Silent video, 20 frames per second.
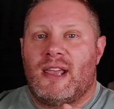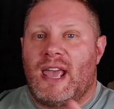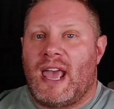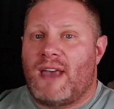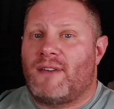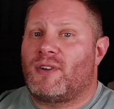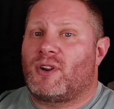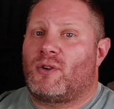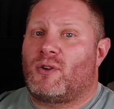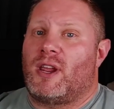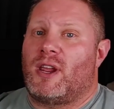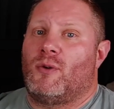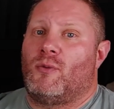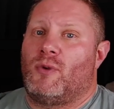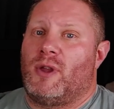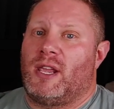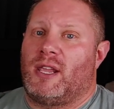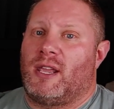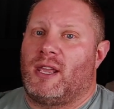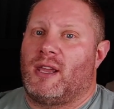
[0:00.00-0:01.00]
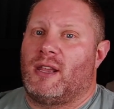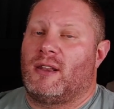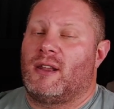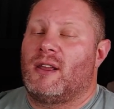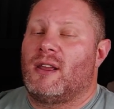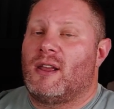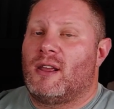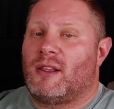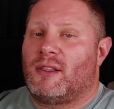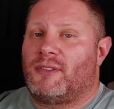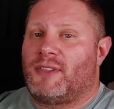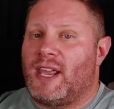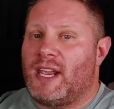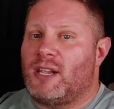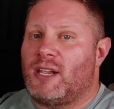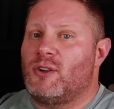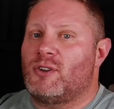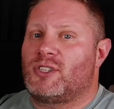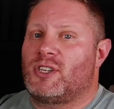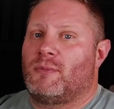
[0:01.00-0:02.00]
Have a great weekend.
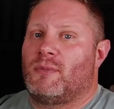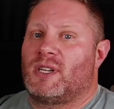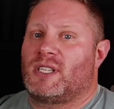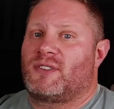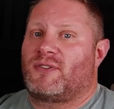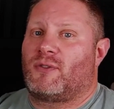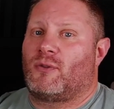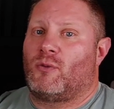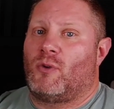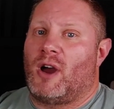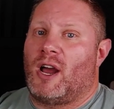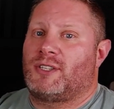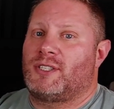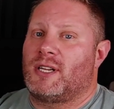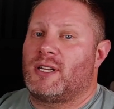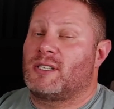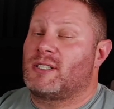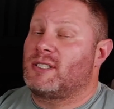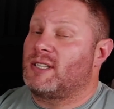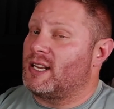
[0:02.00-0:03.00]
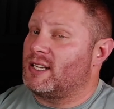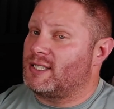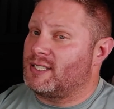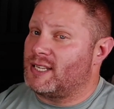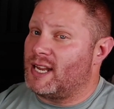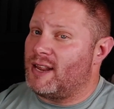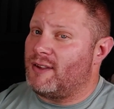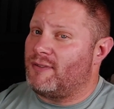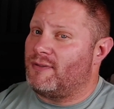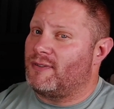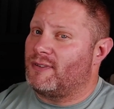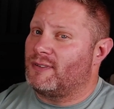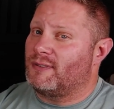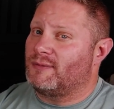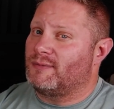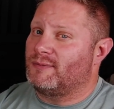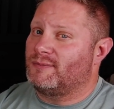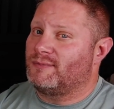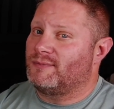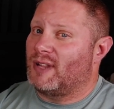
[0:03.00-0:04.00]
Thank you so much for watching. Stay safe.
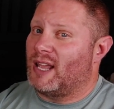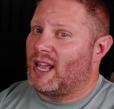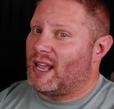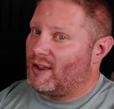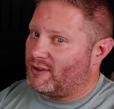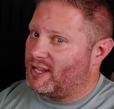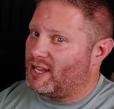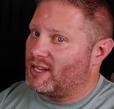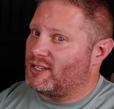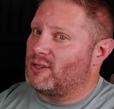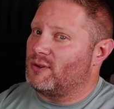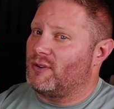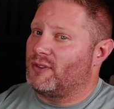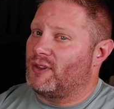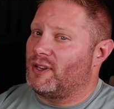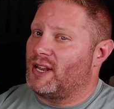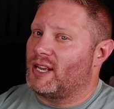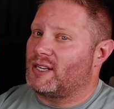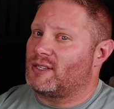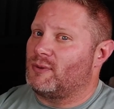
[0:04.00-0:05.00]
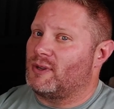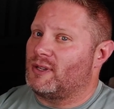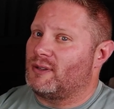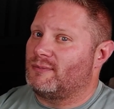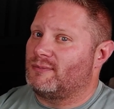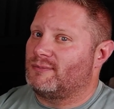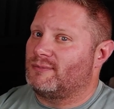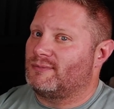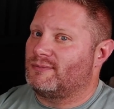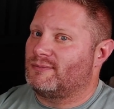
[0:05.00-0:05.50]
I'll catch you on the next one.